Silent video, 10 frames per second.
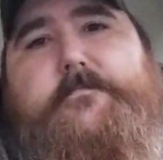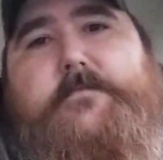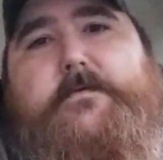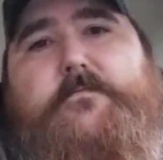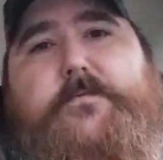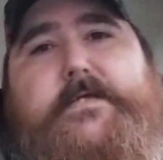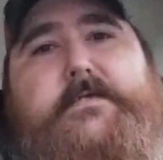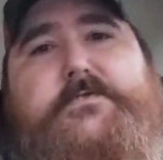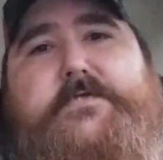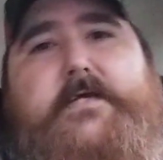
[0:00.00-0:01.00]
if we
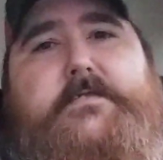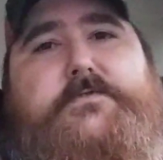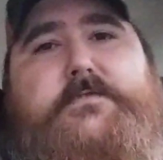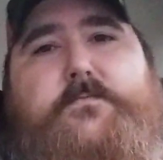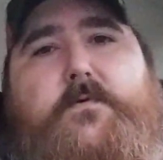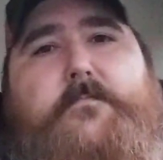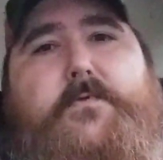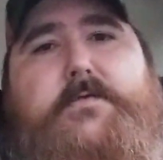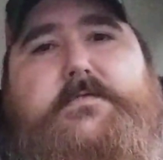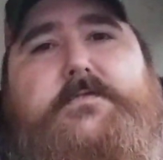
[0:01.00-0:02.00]
can change just one
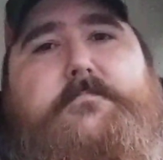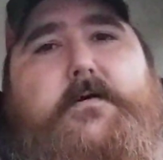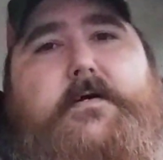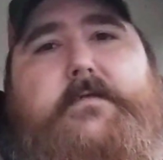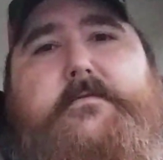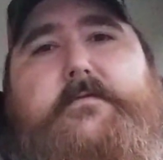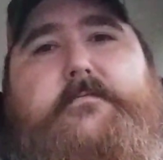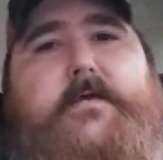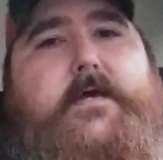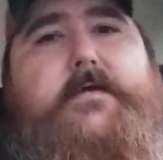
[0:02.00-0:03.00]
person's mind, then
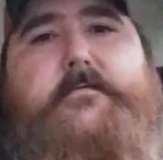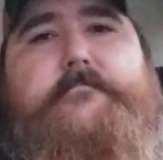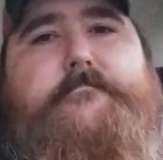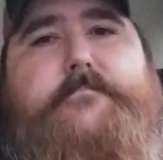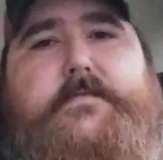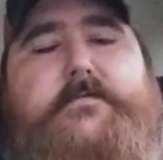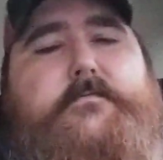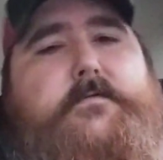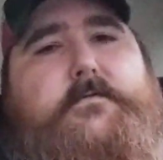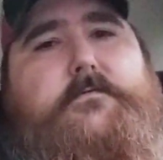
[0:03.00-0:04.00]
hey,
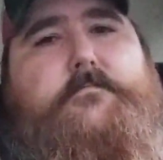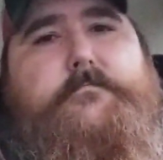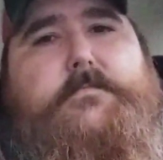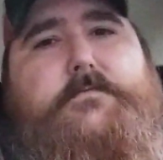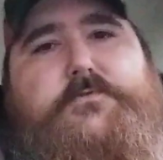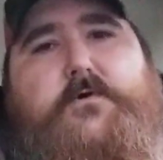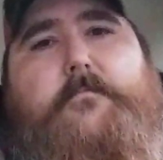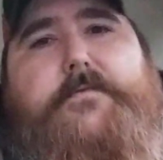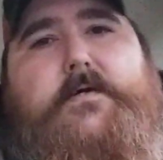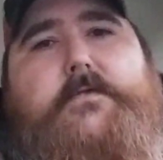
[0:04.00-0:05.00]

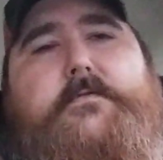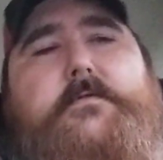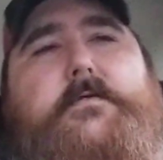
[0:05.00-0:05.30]
job done.